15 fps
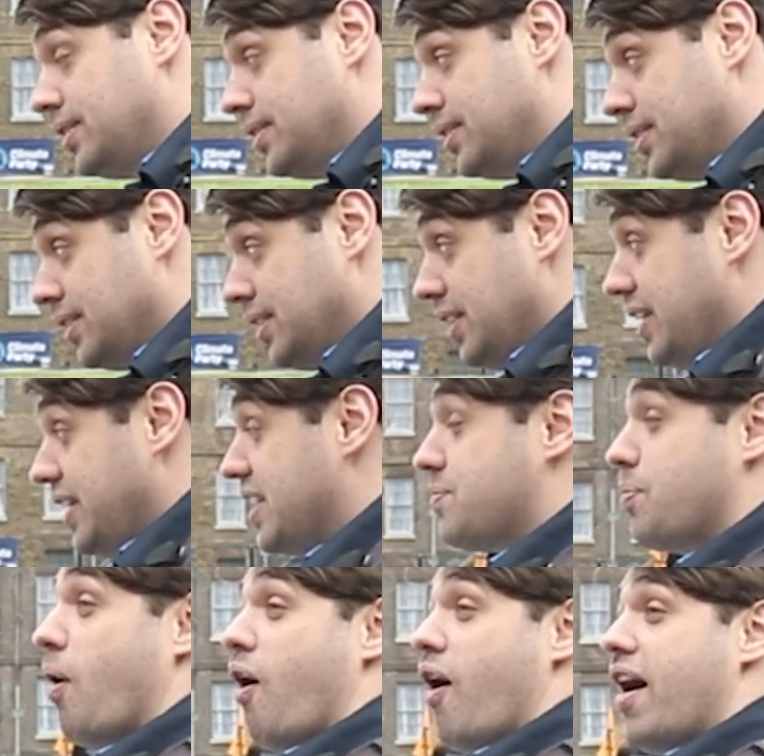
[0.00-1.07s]
Yes,
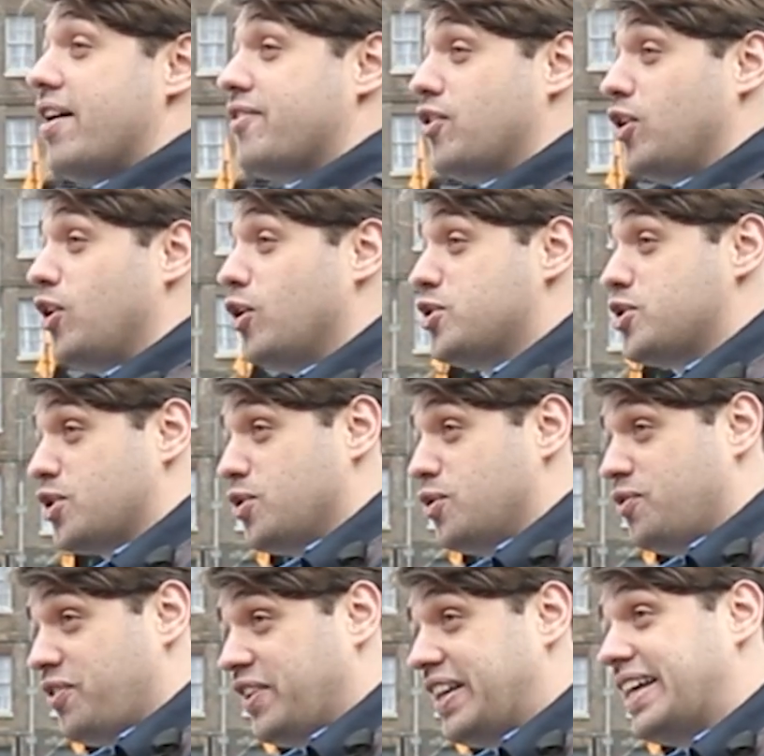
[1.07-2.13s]
but I've got logical
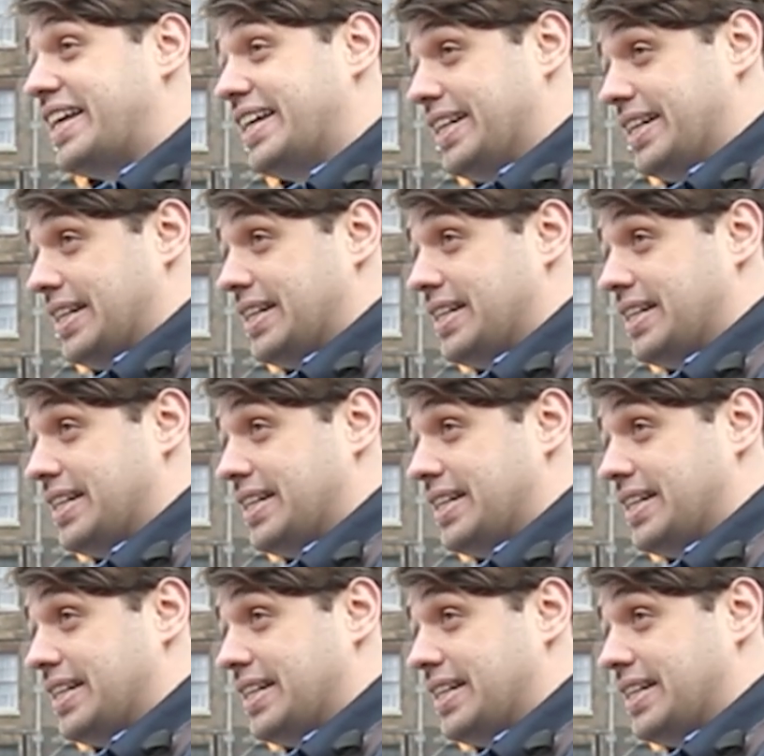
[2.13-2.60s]
thinking.